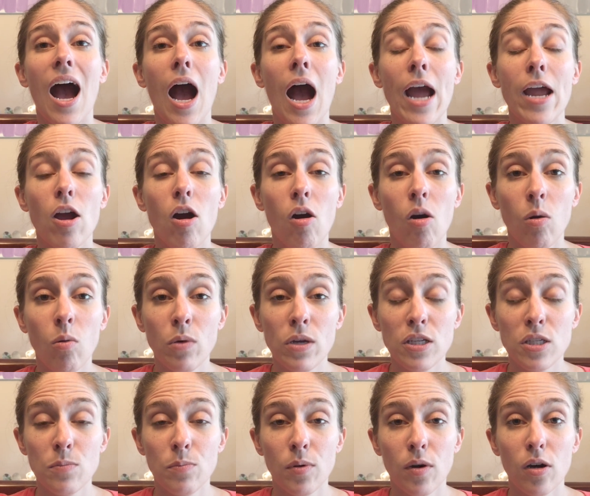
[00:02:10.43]
I
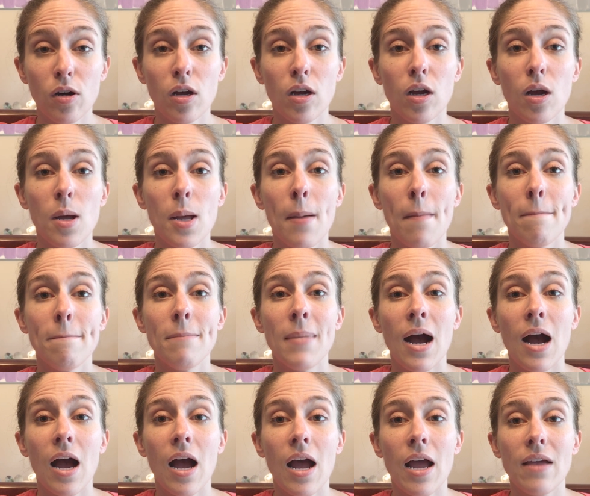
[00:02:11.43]
always book
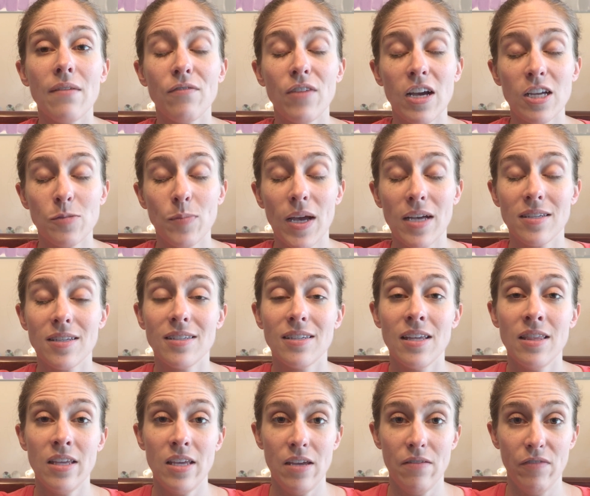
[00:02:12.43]
my FastPasses
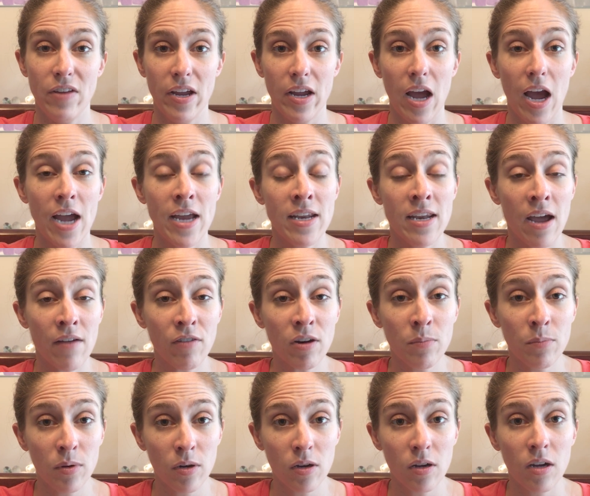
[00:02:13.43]
in the evening. I never
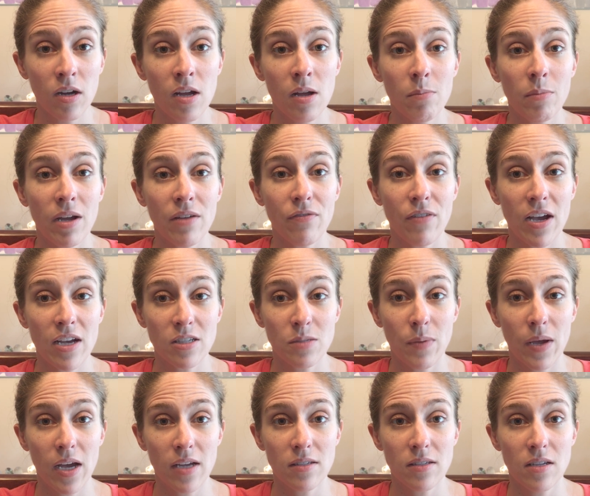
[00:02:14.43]
book my
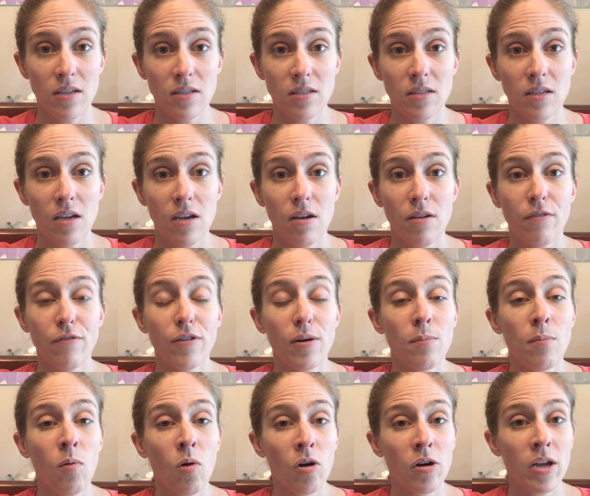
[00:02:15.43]
FastPasses for a
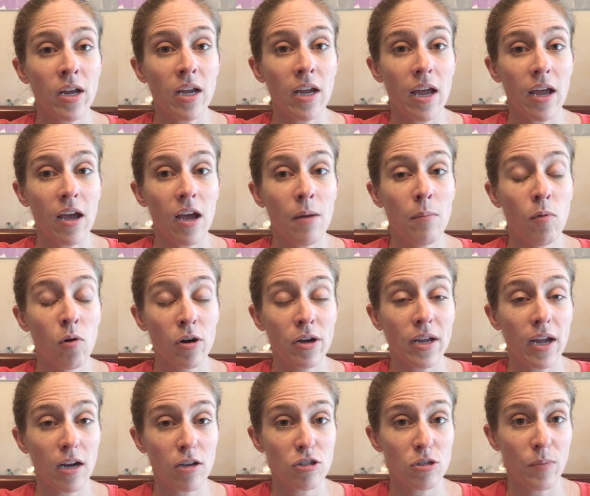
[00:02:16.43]
morning
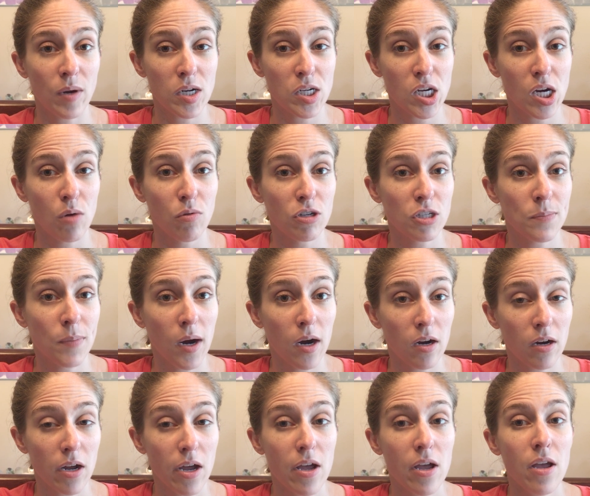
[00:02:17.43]
extra magic hours
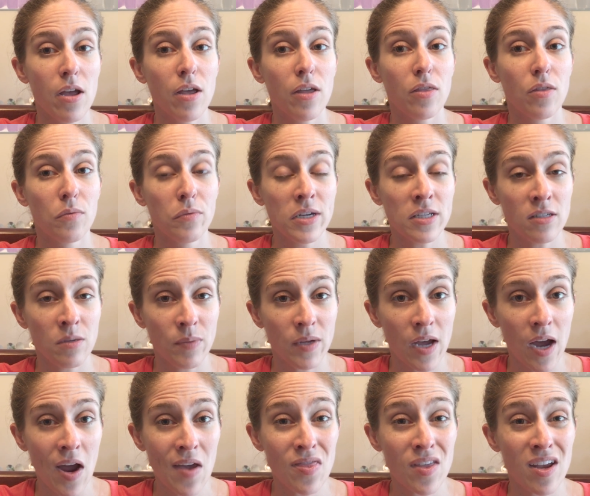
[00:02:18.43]
park. The reason
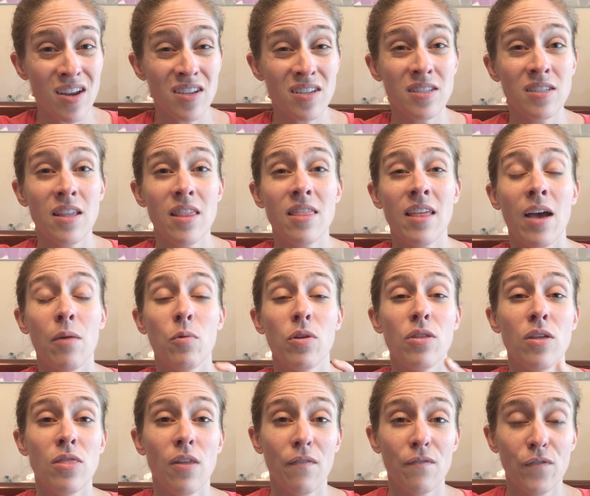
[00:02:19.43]
behind that is that
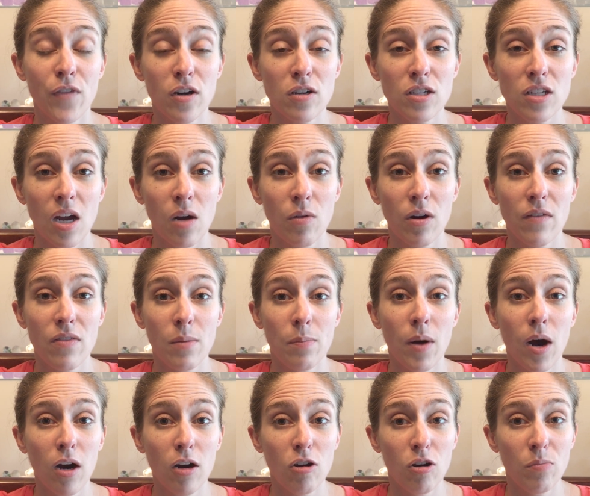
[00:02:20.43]
within the first hour of the
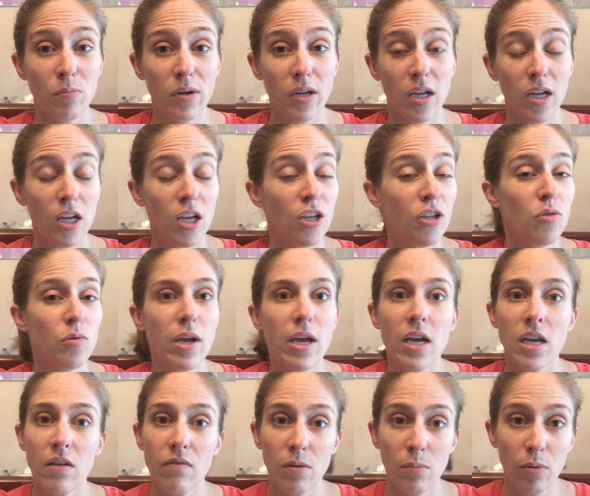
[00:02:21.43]
park opening, you
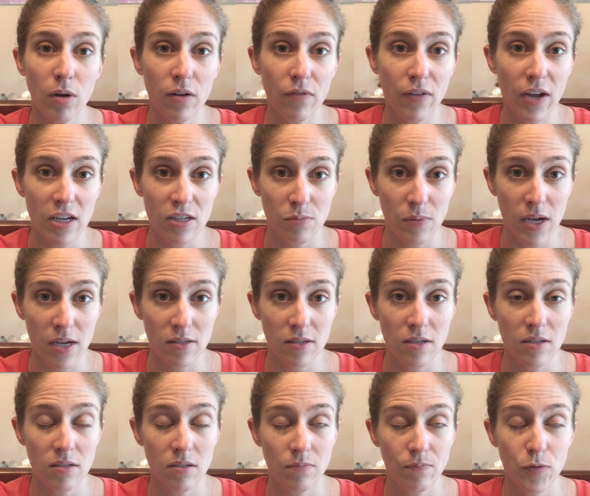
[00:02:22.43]
can't even book
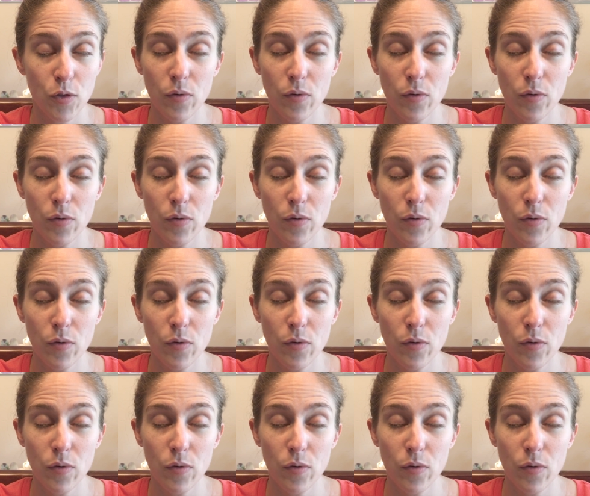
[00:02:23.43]
FastPasses.